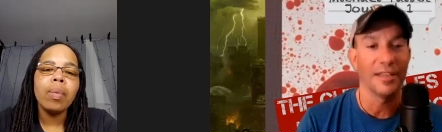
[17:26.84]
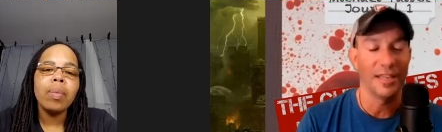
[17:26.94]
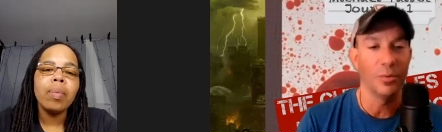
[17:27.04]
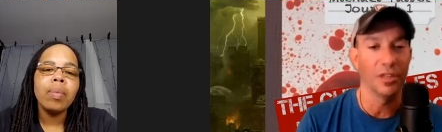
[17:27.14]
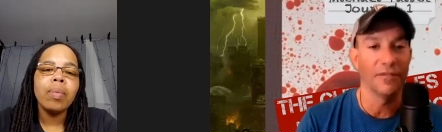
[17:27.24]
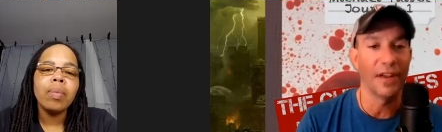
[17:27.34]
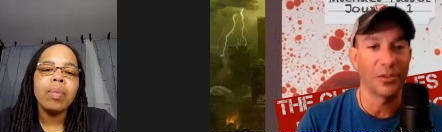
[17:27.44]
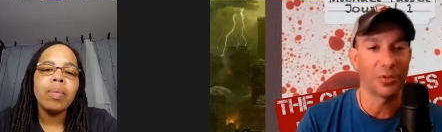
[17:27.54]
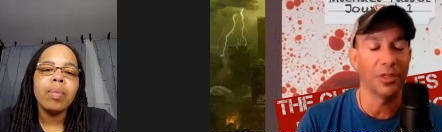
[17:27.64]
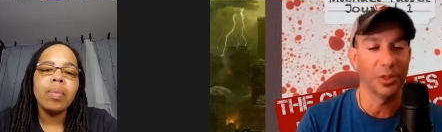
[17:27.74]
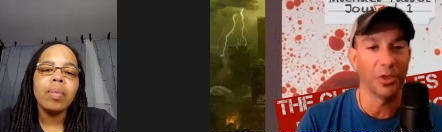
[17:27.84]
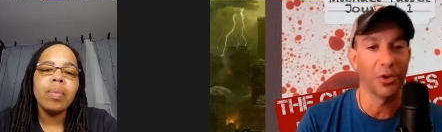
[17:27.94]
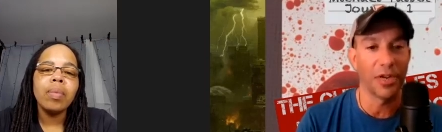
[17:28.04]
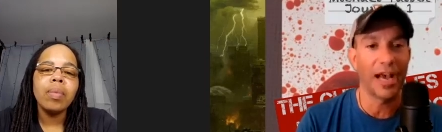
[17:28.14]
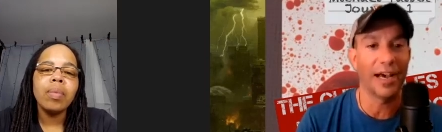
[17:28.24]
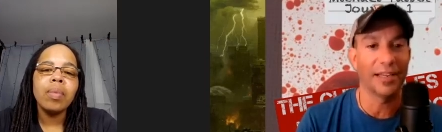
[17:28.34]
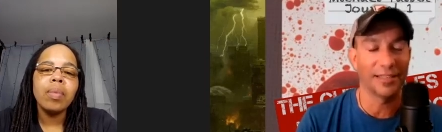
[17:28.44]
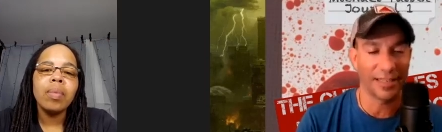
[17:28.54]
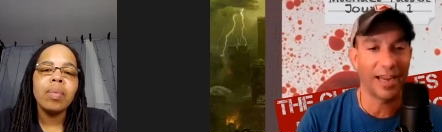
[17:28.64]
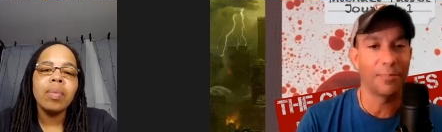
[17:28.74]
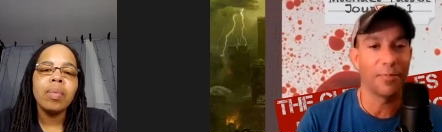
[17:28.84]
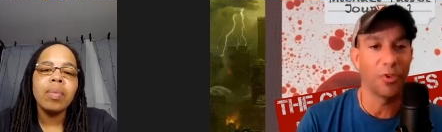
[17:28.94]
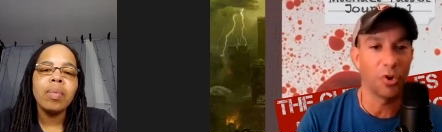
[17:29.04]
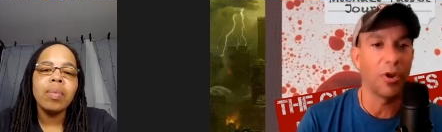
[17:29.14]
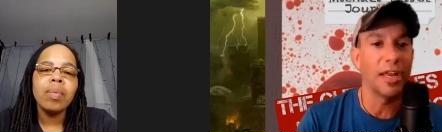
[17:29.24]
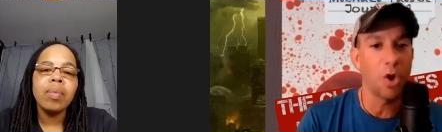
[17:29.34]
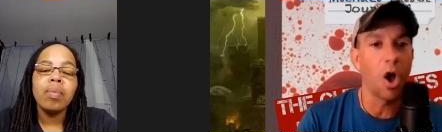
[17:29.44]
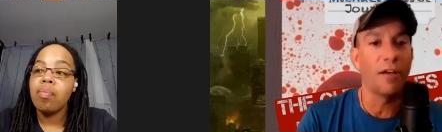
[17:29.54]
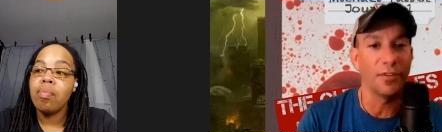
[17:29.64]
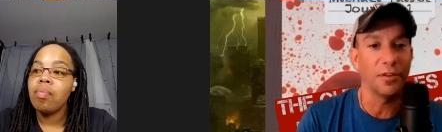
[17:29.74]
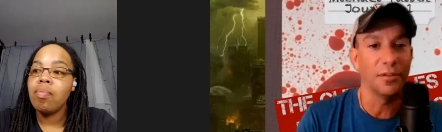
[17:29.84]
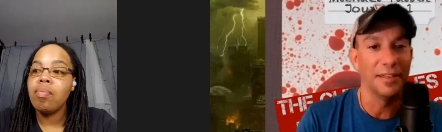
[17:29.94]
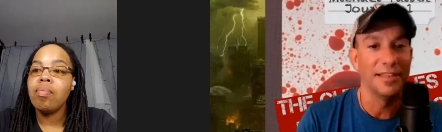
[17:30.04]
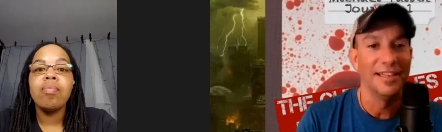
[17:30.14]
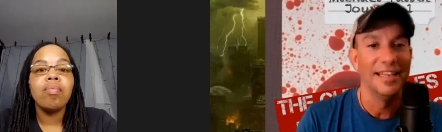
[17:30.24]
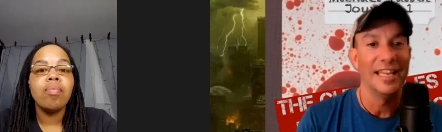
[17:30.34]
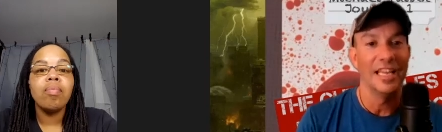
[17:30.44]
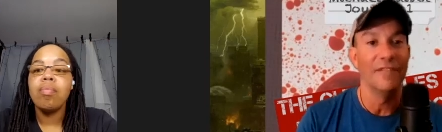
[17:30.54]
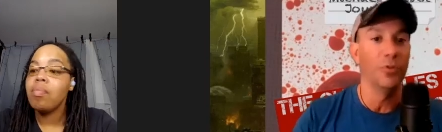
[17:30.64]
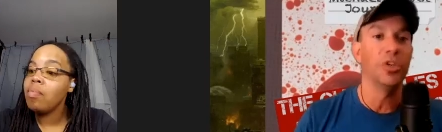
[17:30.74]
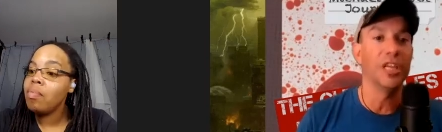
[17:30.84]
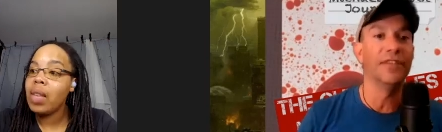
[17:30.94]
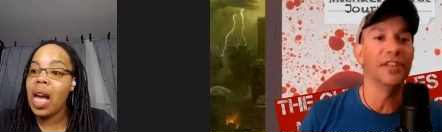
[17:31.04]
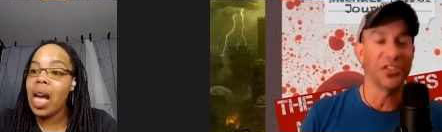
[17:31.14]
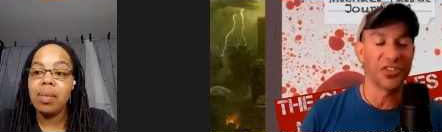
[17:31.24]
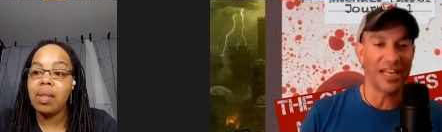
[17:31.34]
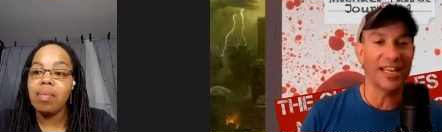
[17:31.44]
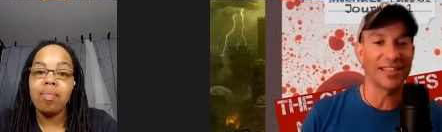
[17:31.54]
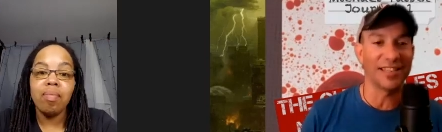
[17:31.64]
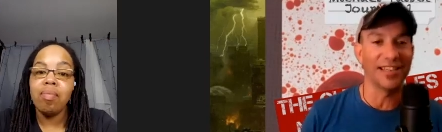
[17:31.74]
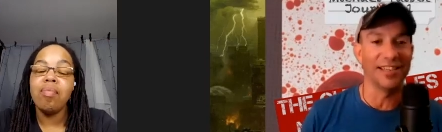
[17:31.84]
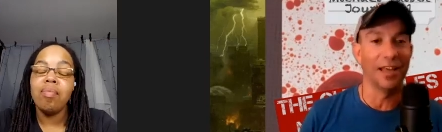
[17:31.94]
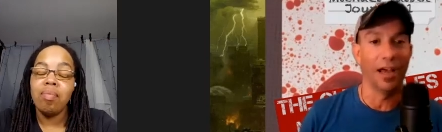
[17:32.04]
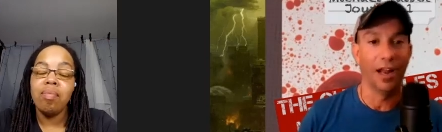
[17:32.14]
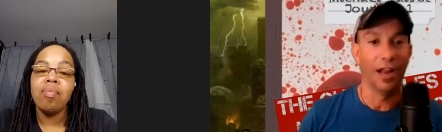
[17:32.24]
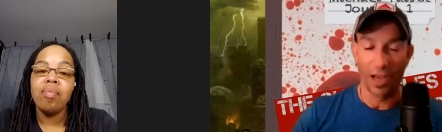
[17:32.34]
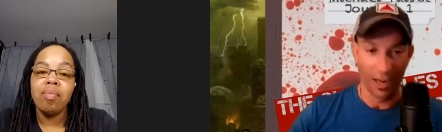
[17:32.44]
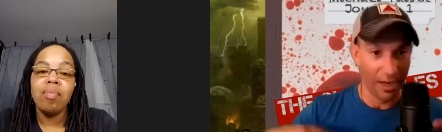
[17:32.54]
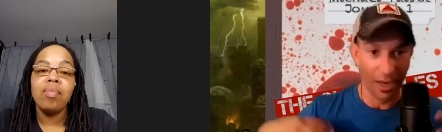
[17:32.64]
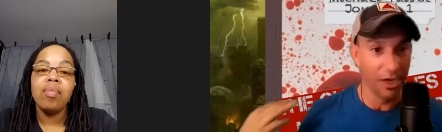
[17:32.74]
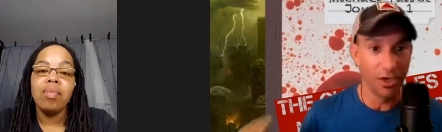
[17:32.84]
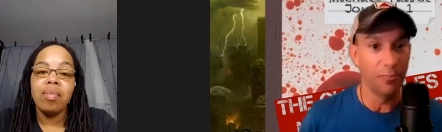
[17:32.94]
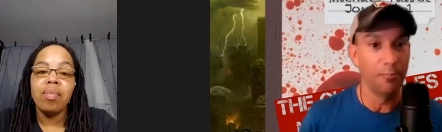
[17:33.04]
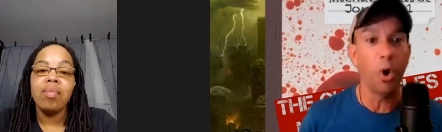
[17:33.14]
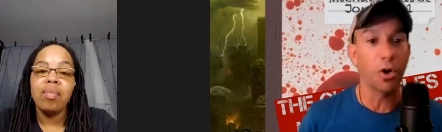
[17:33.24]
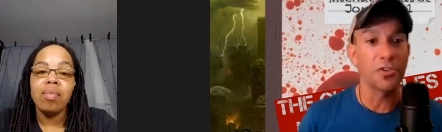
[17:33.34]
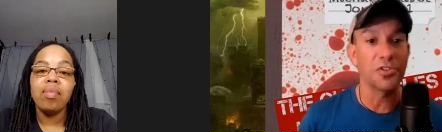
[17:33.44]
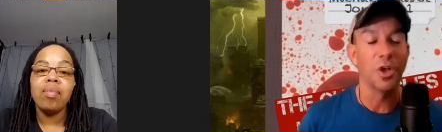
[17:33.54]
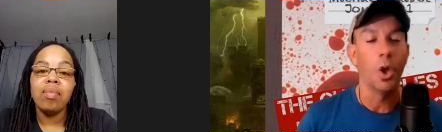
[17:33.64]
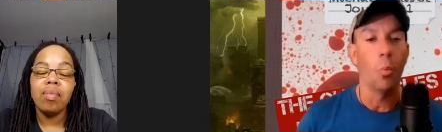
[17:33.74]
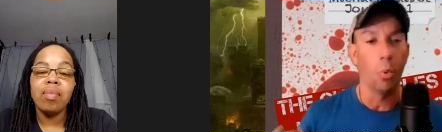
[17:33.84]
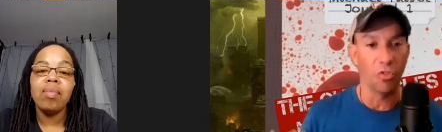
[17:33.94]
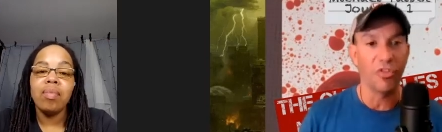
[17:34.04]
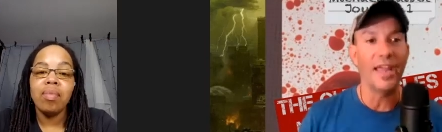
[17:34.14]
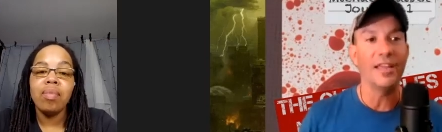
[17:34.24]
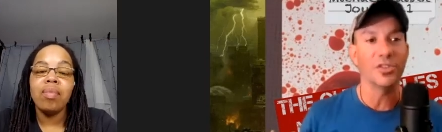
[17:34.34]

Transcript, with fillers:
Speaker 1: he will eventually learn how to type the great novel. If you give a Distantian books, will they